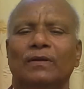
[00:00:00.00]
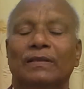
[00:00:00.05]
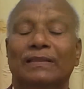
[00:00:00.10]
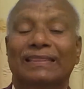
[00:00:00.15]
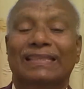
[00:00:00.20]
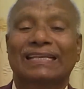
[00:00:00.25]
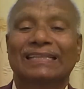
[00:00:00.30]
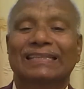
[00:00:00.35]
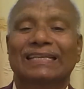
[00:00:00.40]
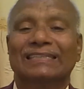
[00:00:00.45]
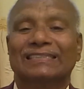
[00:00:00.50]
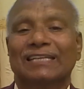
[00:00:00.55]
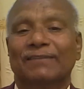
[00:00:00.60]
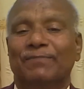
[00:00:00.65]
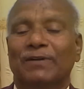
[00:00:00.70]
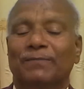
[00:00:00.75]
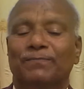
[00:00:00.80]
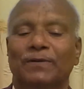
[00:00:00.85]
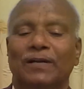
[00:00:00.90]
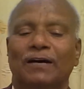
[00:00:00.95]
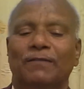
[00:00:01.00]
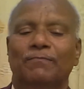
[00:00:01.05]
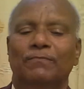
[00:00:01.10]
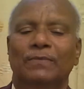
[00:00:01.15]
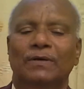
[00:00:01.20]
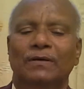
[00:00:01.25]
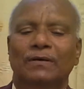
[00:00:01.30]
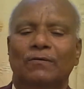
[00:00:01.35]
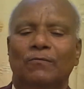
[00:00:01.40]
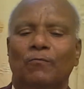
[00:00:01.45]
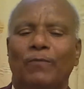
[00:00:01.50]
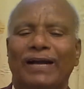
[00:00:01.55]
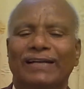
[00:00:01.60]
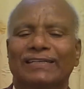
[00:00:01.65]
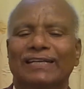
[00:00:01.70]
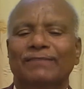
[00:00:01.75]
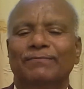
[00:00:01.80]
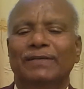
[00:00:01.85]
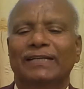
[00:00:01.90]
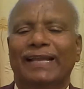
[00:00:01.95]
then they suffer from
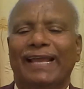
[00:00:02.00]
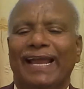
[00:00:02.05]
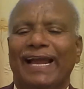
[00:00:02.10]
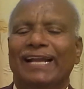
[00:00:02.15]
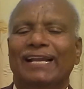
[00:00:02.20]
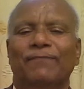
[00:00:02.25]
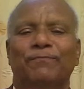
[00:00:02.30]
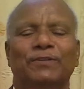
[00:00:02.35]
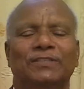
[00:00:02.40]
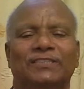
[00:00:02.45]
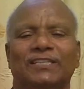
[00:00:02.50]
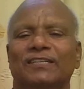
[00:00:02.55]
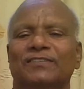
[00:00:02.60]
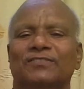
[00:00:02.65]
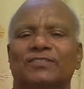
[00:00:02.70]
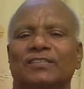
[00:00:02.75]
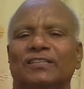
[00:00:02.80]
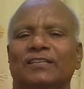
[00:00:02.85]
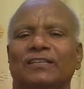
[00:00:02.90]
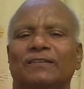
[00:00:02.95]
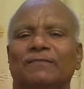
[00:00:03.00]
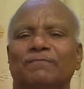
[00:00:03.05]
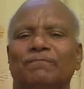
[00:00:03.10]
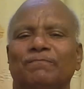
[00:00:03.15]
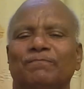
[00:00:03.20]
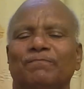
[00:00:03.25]
vitamin A deficiency.